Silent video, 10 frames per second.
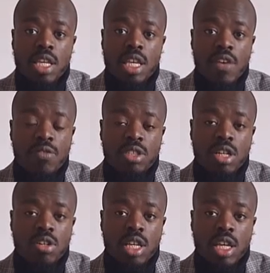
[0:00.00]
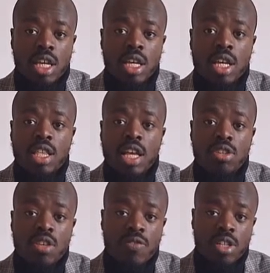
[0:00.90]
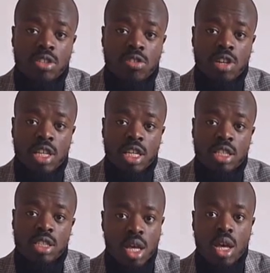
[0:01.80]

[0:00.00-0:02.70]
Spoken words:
get for childcare, like universal credits,